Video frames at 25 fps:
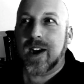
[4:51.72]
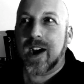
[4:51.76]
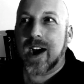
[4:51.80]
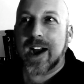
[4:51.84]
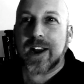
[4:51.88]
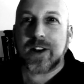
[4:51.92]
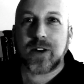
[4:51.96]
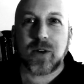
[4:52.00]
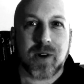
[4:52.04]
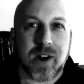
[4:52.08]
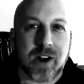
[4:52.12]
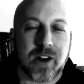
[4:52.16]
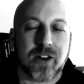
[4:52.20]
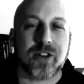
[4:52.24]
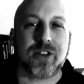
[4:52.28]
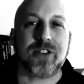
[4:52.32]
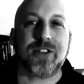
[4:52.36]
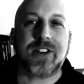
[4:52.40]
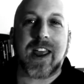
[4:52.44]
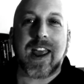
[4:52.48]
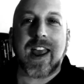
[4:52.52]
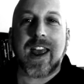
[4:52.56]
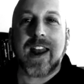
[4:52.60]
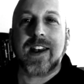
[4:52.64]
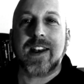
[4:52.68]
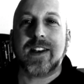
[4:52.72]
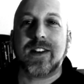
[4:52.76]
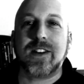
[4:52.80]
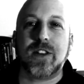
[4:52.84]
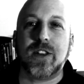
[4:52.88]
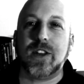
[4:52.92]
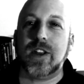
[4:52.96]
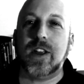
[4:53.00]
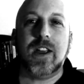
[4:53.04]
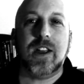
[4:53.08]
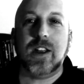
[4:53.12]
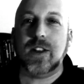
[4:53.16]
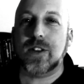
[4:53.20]
I don't understand
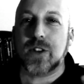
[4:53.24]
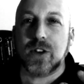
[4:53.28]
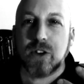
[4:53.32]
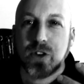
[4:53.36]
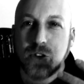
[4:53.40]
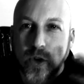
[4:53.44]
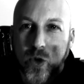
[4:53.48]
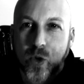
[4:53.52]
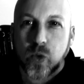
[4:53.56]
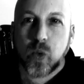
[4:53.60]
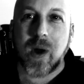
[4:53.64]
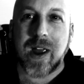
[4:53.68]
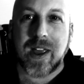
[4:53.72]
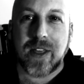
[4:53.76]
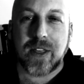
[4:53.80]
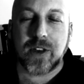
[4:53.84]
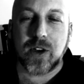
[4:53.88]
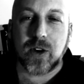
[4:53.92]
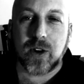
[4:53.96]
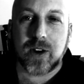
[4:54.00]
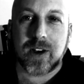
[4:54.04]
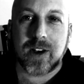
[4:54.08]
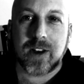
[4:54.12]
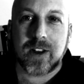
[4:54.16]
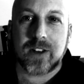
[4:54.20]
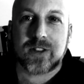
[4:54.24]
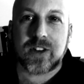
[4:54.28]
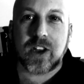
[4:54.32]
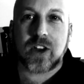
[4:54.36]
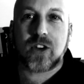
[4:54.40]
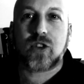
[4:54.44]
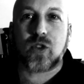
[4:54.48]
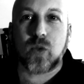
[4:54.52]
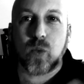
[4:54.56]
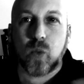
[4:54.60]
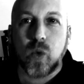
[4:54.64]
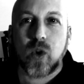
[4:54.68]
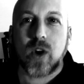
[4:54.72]
the new way the
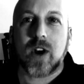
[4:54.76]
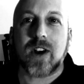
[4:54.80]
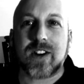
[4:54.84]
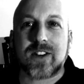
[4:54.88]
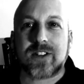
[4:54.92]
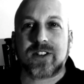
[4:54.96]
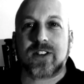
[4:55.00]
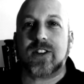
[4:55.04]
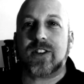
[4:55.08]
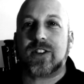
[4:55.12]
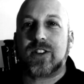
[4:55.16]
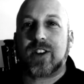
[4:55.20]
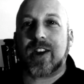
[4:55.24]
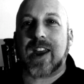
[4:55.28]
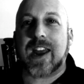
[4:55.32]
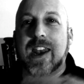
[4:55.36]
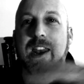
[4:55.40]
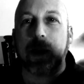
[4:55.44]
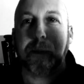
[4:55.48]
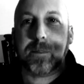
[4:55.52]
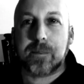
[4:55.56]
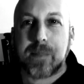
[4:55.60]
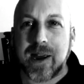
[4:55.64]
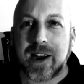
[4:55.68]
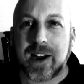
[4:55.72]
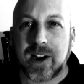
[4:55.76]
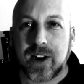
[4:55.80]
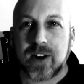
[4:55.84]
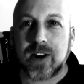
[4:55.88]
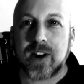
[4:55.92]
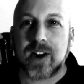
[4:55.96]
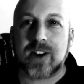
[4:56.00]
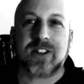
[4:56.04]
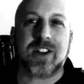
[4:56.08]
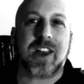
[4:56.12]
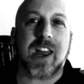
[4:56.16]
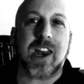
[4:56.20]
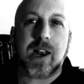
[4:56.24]
organization works. It's getting bigger.
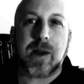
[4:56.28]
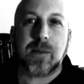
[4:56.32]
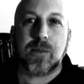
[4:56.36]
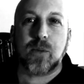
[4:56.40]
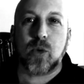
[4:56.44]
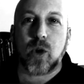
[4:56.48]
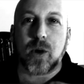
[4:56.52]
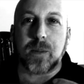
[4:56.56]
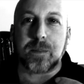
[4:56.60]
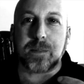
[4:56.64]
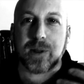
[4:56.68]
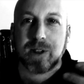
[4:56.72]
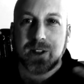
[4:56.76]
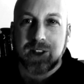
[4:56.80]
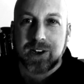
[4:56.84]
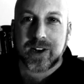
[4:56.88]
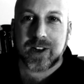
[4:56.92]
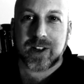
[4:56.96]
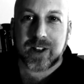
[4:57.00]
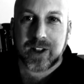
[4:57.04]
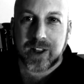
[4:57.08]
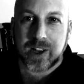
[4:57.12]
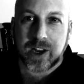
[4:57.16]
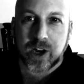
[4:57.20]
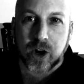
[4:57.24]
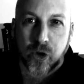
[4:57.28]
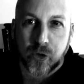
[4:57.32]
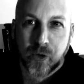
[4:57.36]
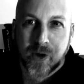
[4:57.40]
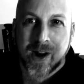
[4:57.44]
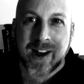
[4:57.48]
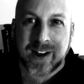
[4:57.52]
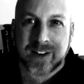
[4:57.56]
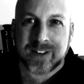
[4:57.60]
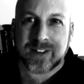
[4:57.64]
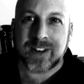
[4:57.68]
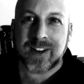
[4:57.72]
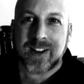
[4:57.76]
It's getting more politically
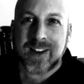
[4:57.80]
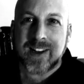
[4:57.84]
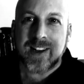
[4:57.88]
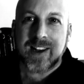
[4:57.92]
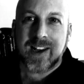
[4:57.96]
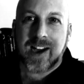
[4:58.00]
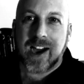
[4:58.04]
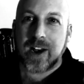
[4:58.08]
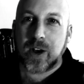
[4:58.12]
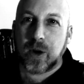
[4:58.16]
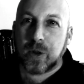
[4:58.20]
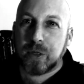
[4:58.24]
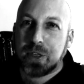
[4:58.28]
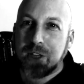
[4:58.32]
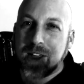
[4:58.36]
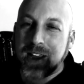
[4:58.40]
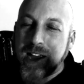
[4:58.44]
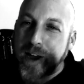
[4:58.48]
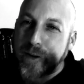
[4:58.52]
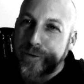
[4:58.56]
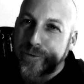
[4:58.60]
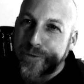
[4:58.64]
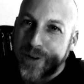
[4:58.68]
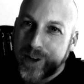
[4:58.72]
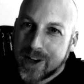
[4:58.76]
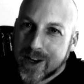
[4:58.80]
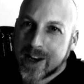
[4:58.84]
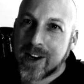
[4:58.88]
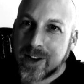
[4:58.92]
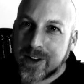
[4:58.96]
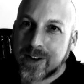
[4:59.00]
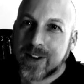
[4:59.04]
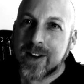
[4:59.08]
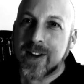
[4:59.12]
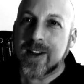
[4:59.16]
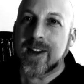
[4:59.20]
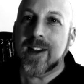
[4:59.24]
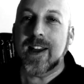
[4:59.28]
correct. I don't think I fit
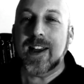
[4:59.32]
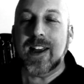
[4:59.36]
in.